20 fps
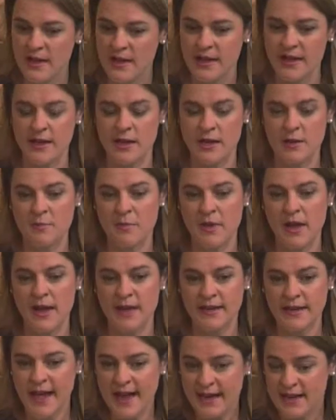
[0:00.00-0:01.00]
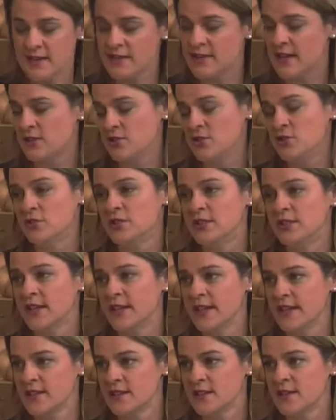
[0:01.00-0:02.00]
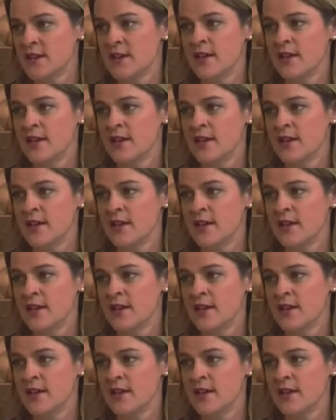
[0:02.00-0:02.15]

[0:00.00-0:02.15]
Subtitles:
and adding that to your diet